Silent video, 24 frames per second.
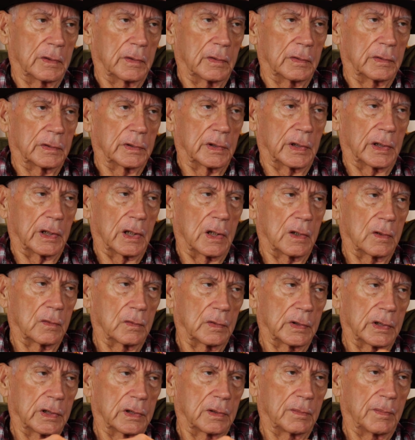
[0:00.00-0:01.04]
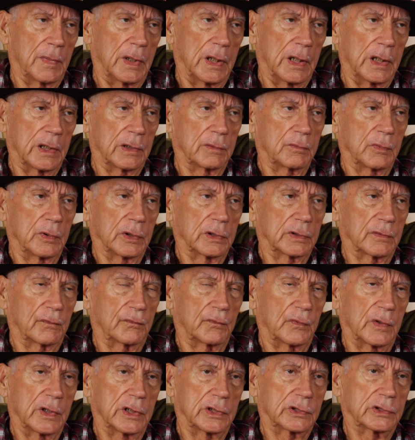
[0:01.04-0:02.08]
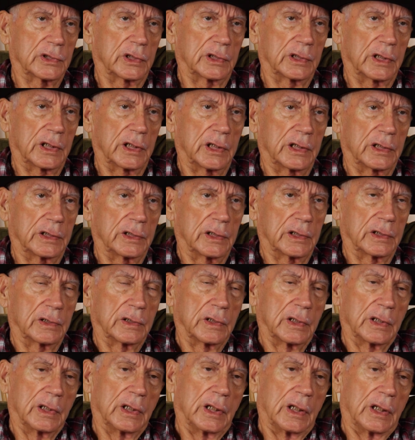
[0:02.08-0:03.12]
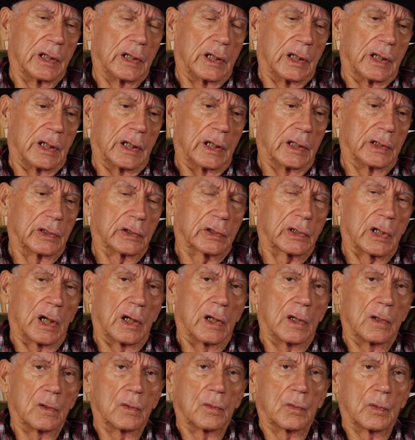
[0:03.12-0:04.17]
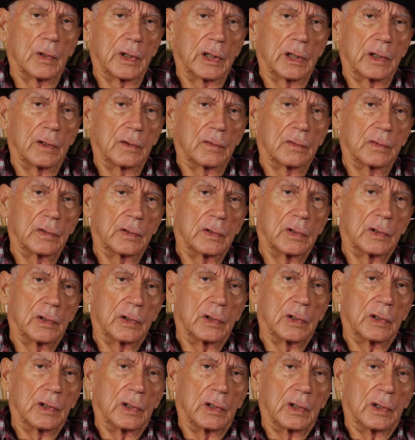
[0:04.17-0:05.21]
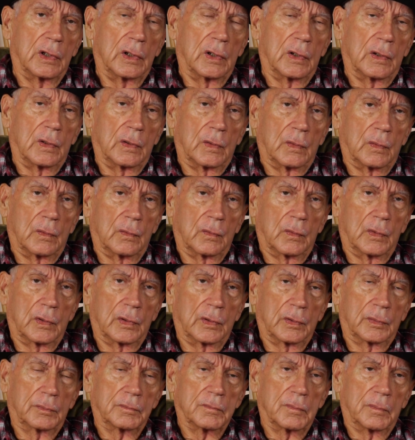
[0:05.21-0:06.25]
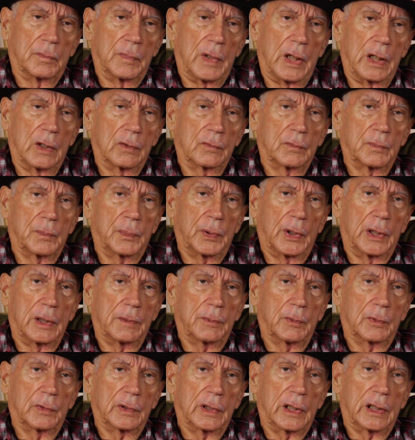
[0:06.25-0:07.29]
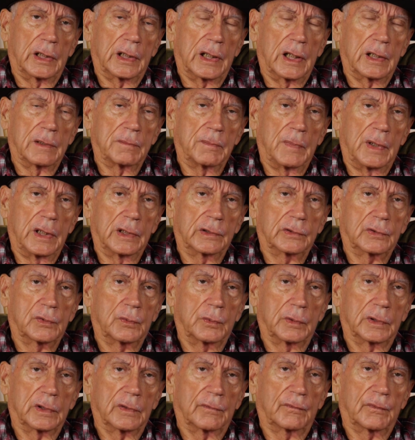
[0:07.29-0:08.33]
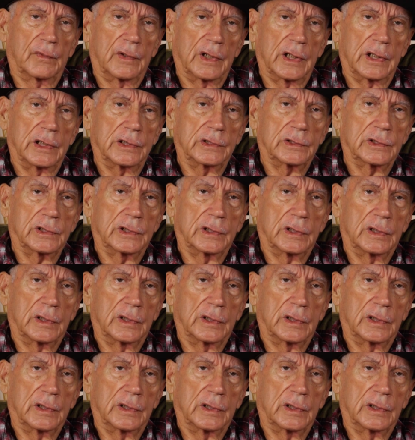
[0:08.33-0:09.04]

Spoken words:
They all intermarried with the French and the Indian. And the Caldwell were mountain people that had mixed with the French.